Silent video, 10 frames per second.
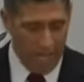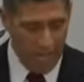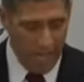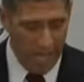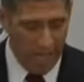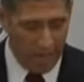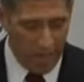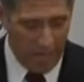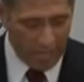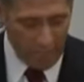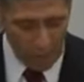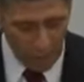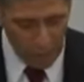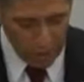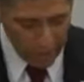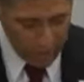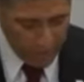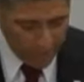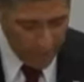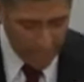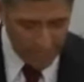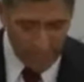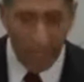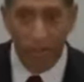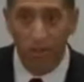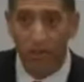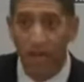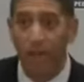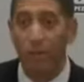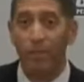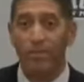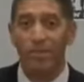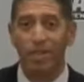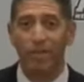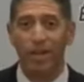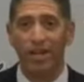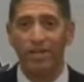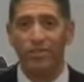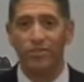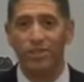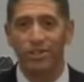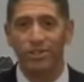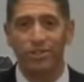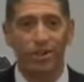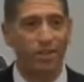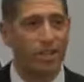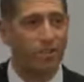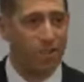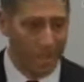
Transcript: Um, I do hate to tell those guys. Am I missing anybody else who's here? Our team.